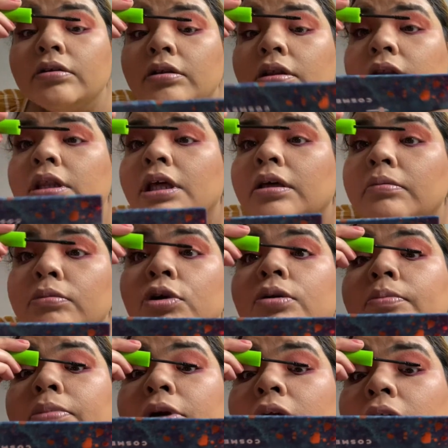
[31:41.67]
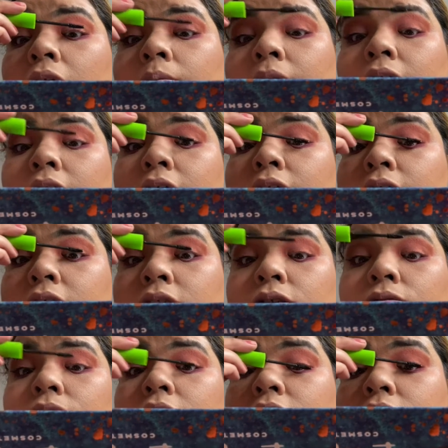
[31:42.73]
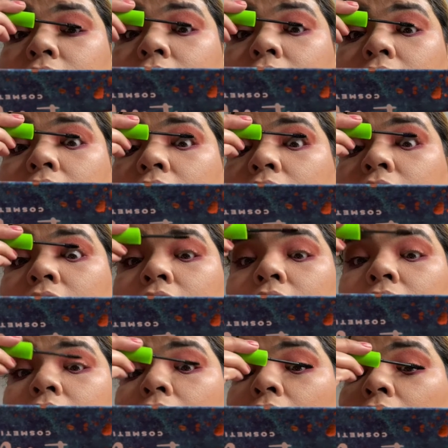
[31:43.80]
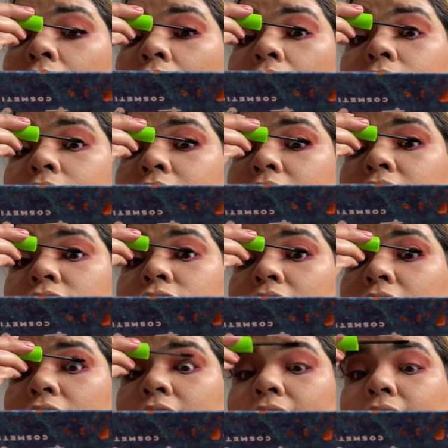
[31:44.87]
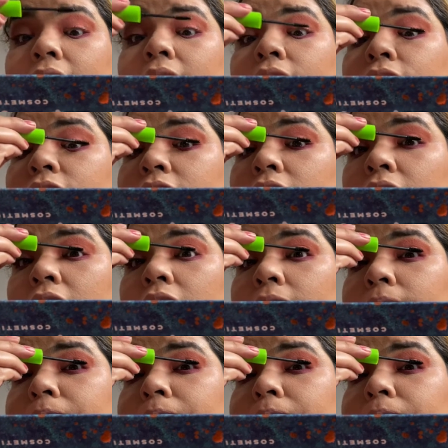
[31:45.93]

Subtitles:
them or praying about their situation or already trying to like intercede.